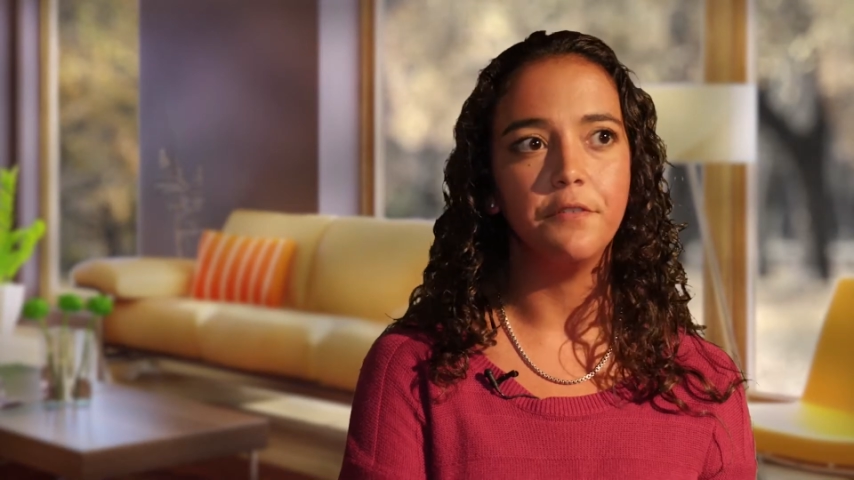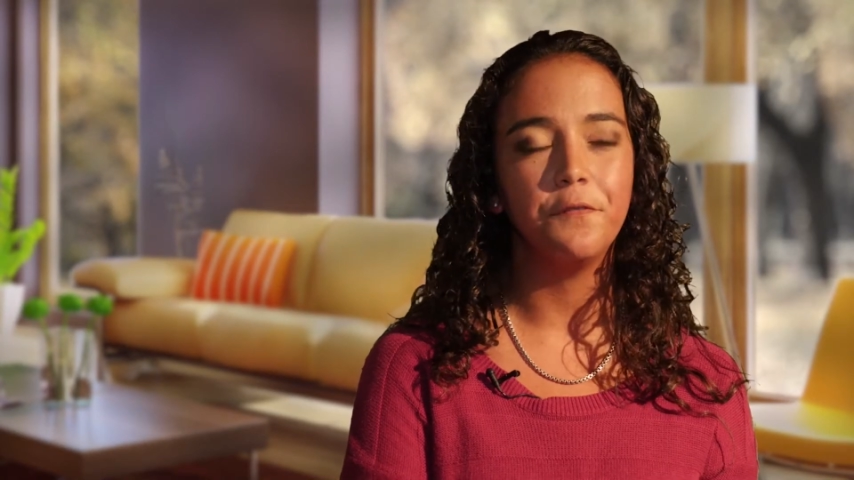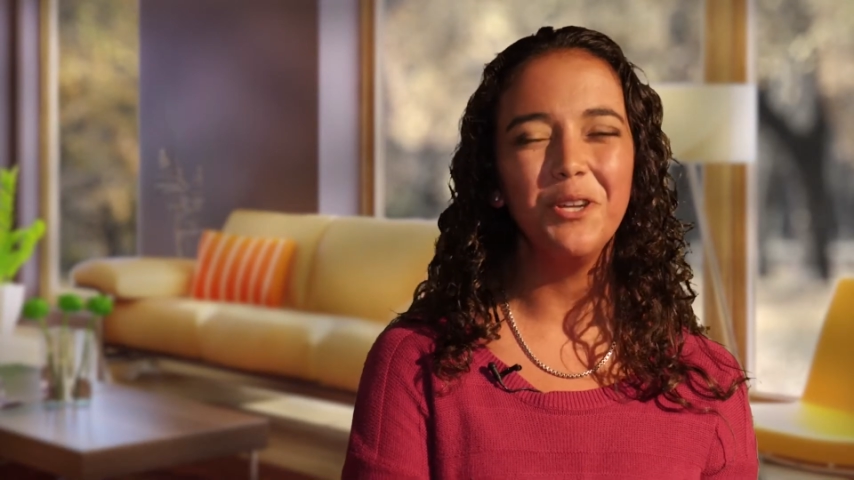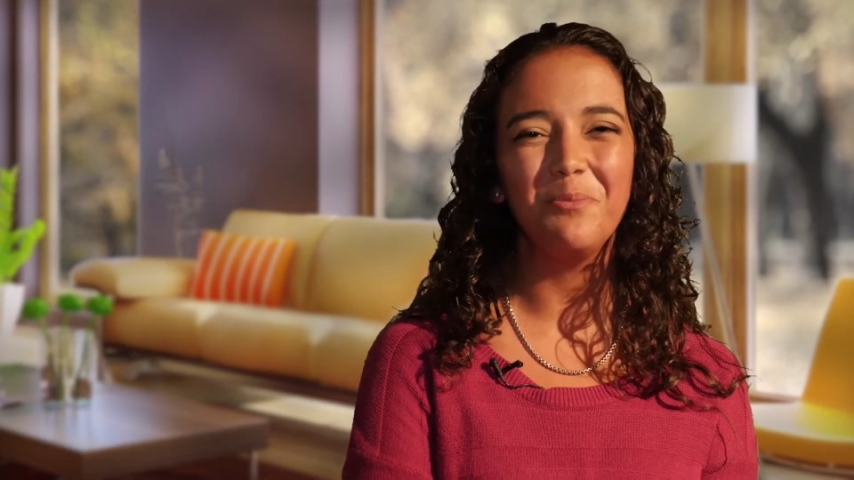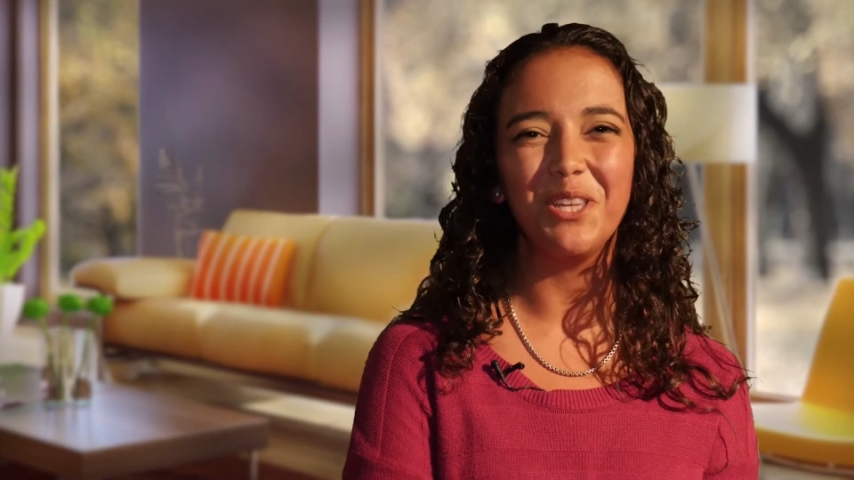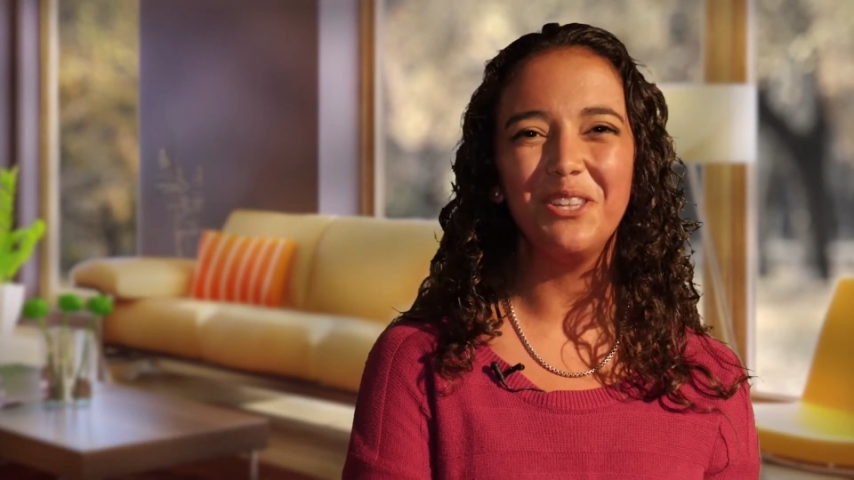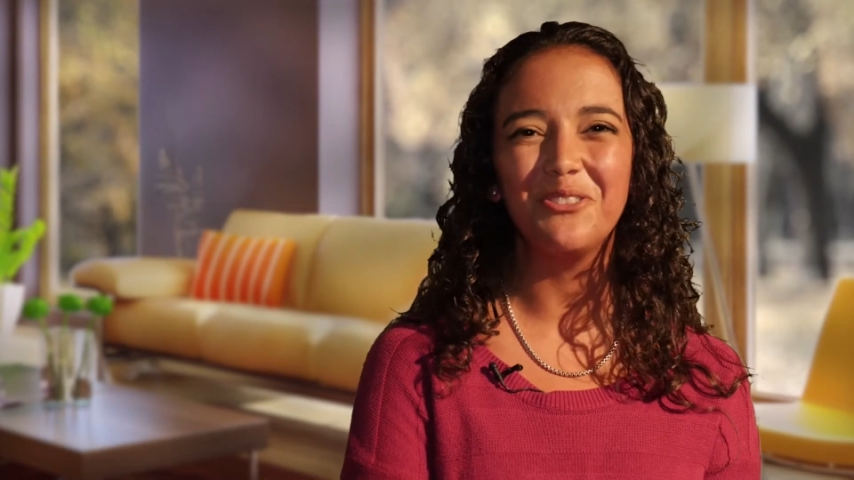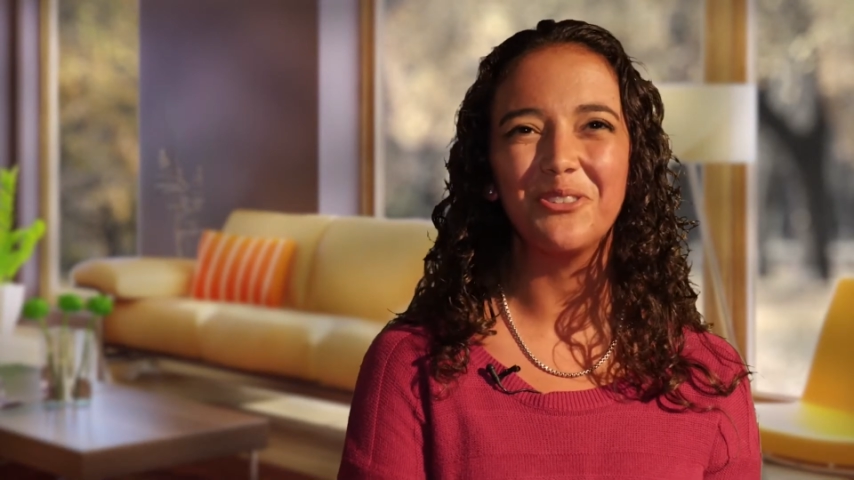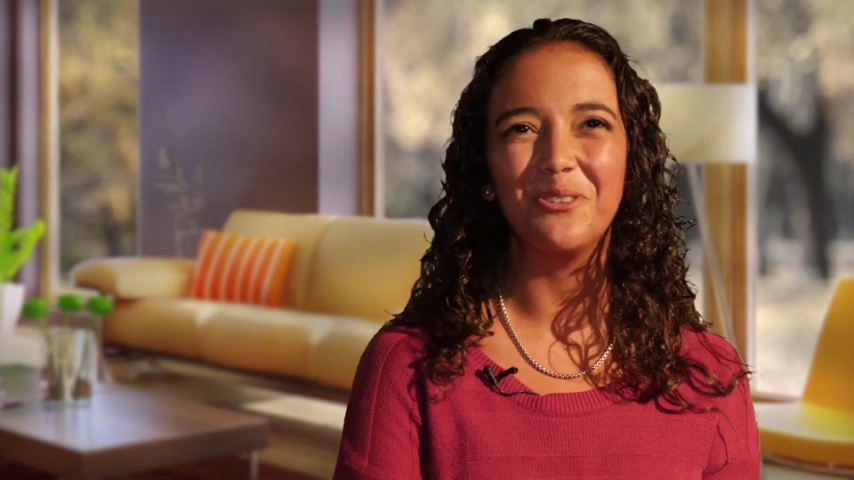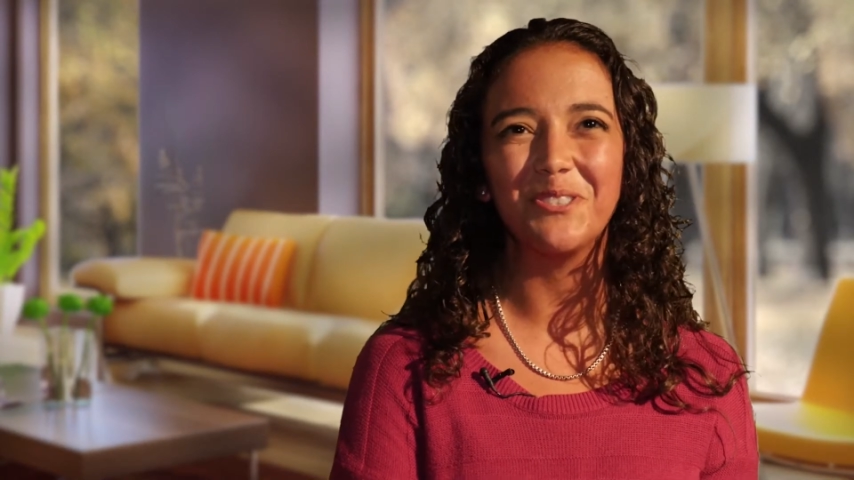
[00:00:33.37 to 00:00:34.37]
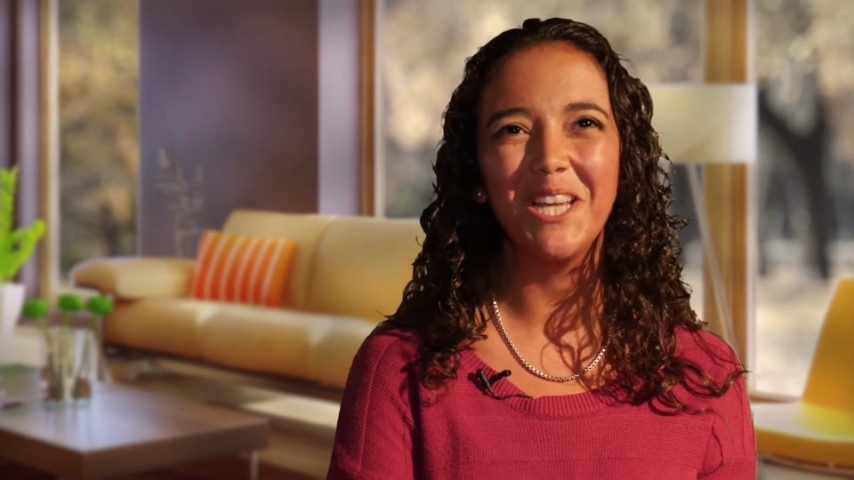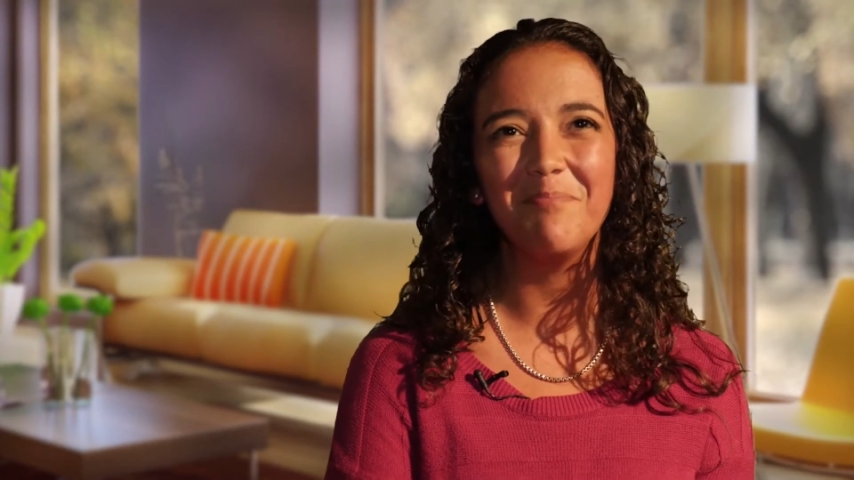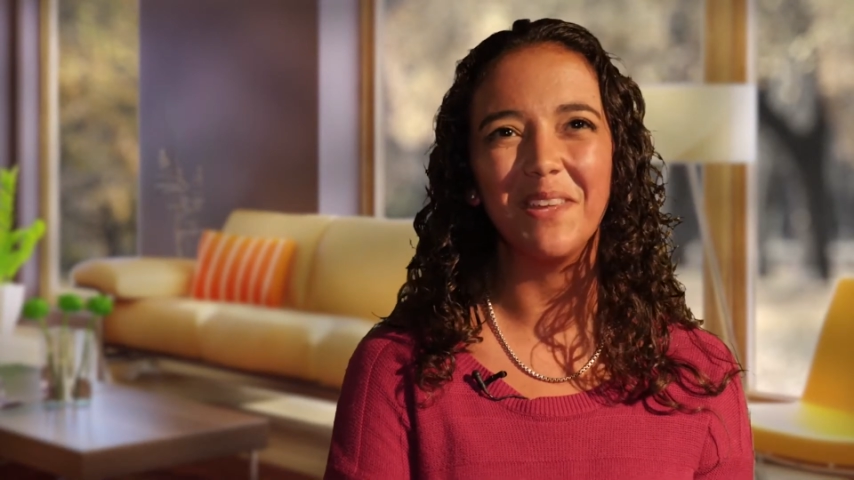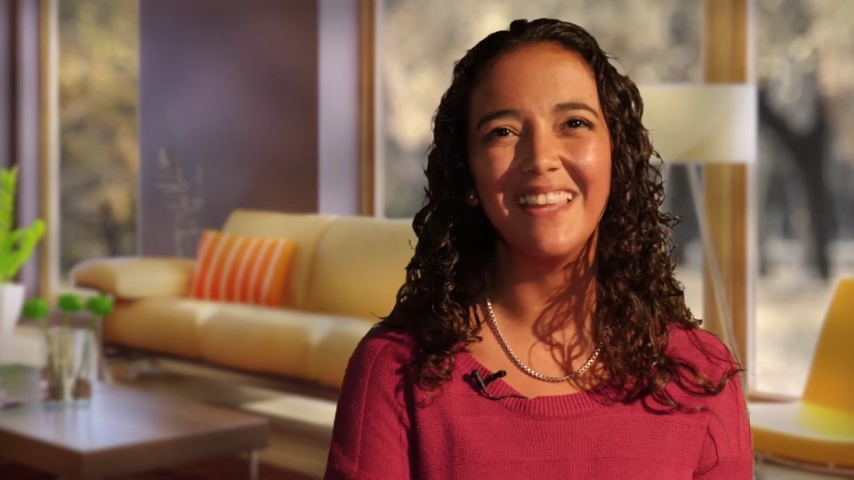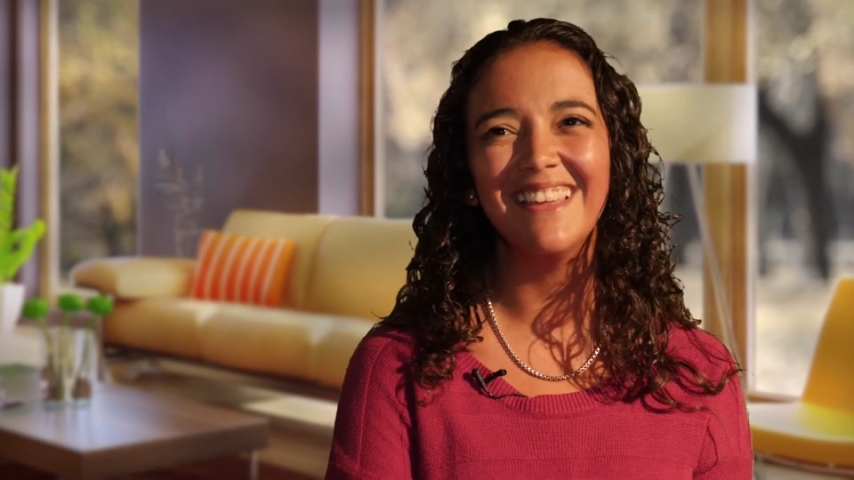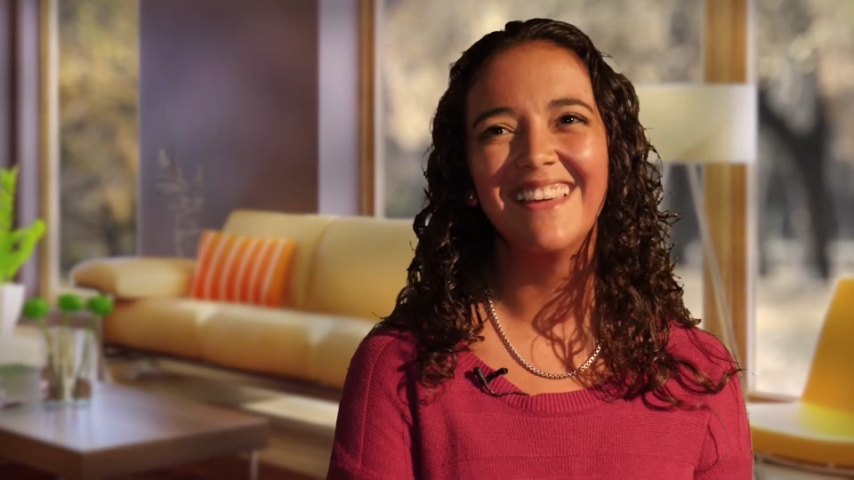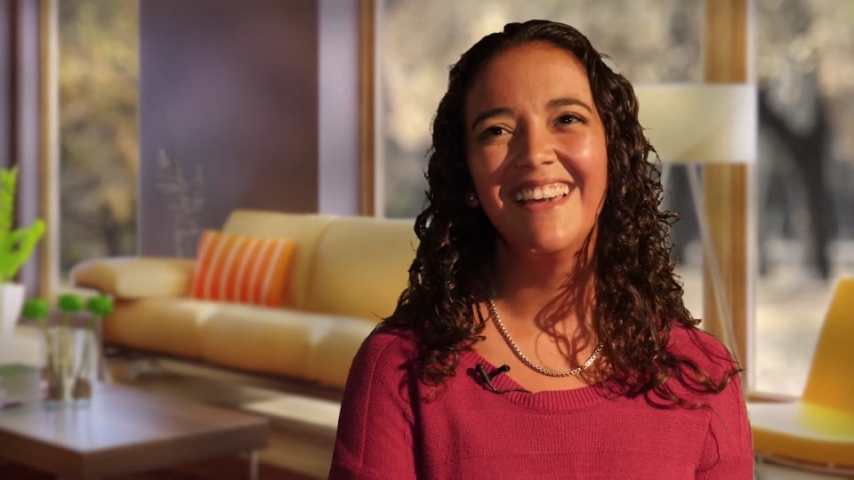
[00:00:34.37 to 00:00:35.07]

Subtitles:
freebie to go shopping,